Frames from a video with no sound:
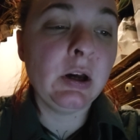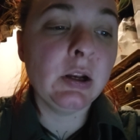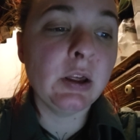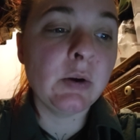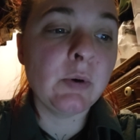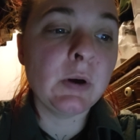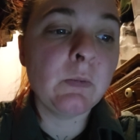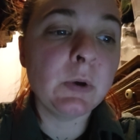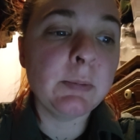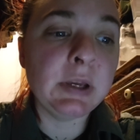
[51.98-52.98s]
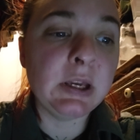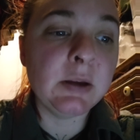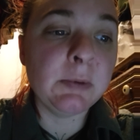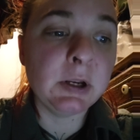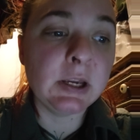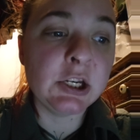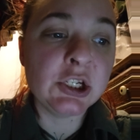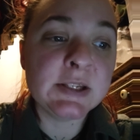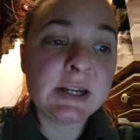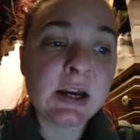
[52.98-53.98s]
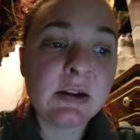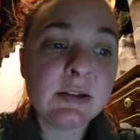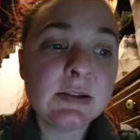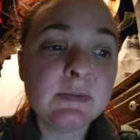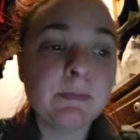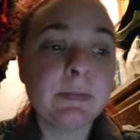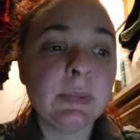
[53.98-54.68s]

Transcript: Another one would be communication styles.